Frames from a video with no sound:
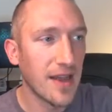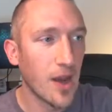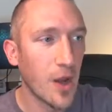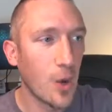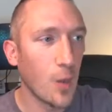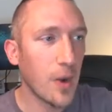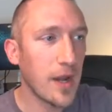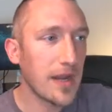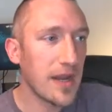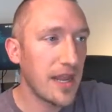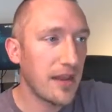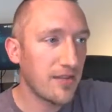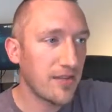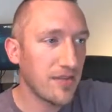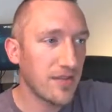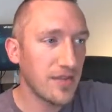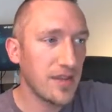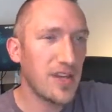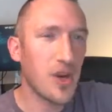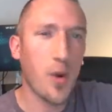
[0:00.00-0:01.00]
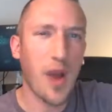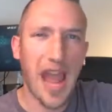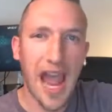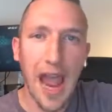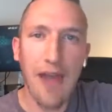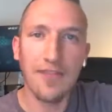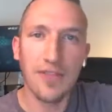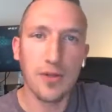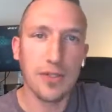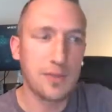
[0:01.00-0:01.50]
when if
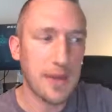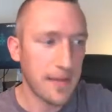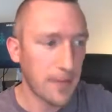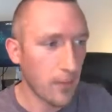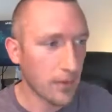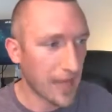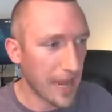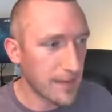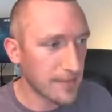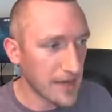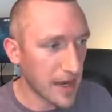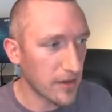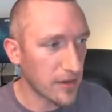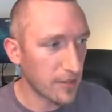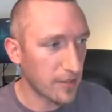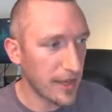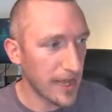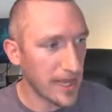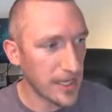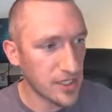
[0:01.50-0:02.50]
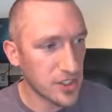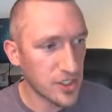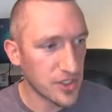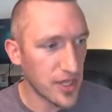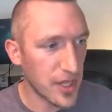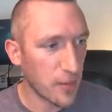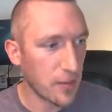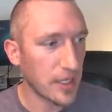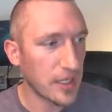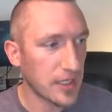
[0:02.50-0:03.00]
half of those people came down the page,
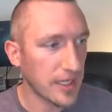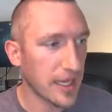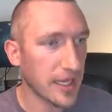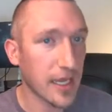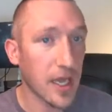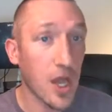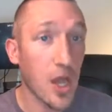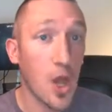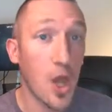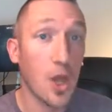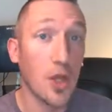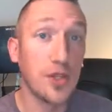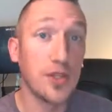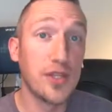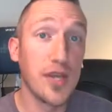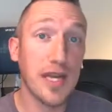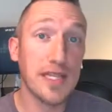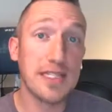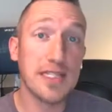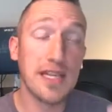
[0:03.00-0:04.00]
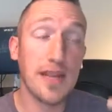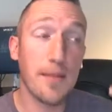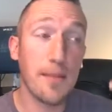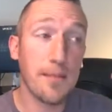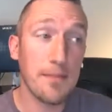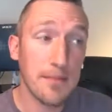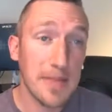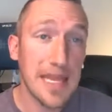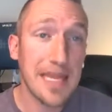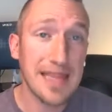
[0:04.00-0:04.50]
they would click, doesn't it
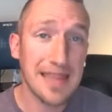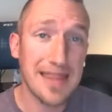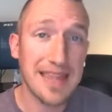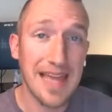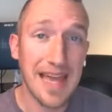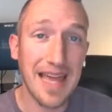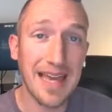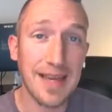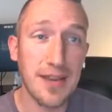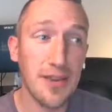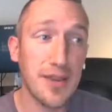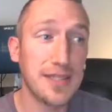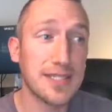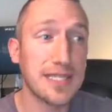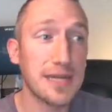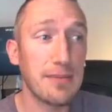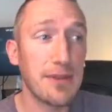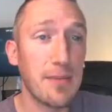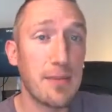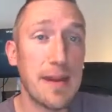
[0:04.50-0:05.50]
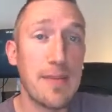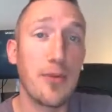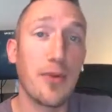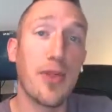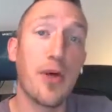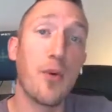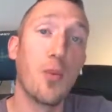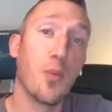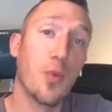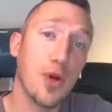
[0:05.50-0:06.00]
mean then that some of the people
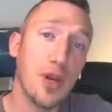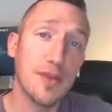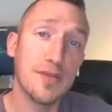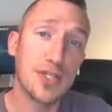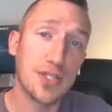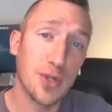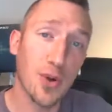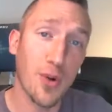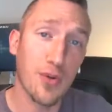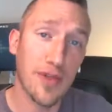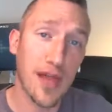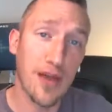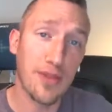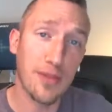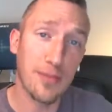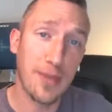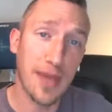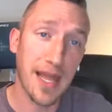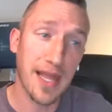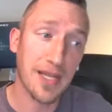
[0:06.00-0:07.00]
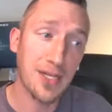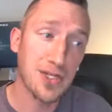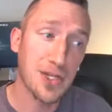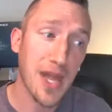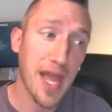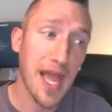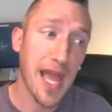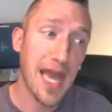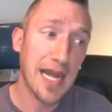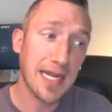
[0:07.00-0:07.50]
that would have scrolled down the page
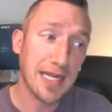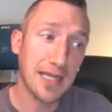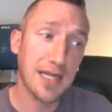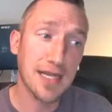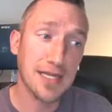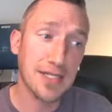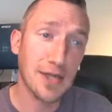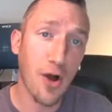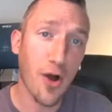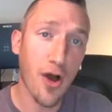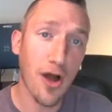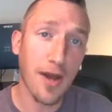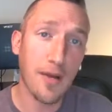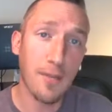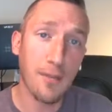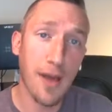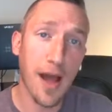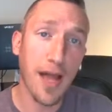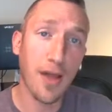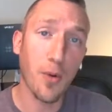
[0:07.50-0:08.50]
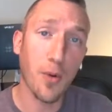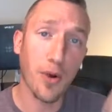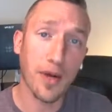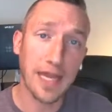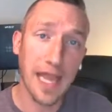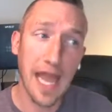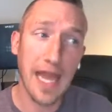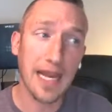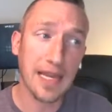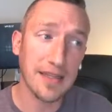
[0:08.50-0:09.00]
and clicked on my
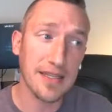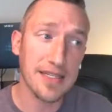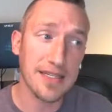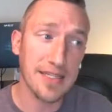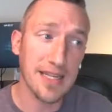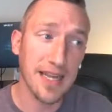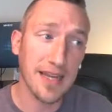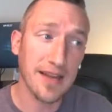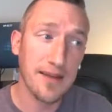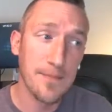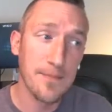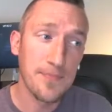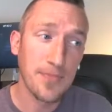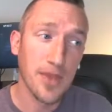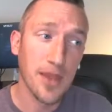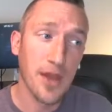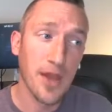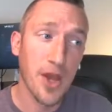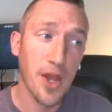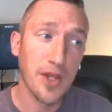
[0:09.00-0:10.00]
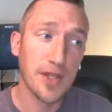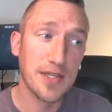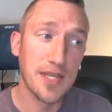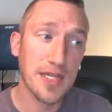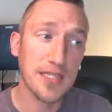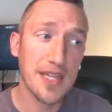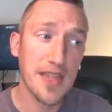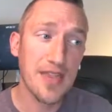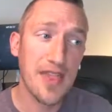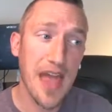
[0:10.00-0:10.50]
organic listing,
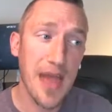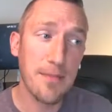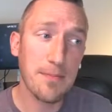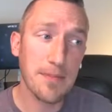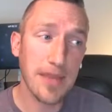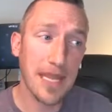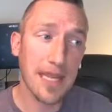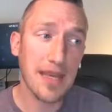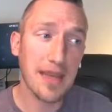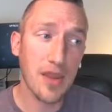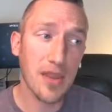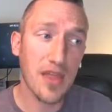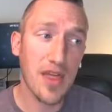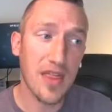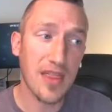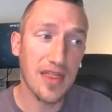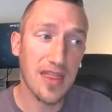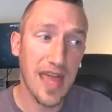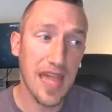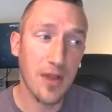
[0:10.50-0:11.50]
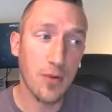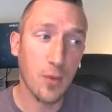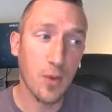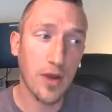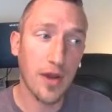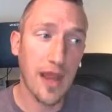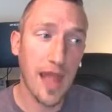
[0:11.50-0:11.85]
doesn't that mean that they would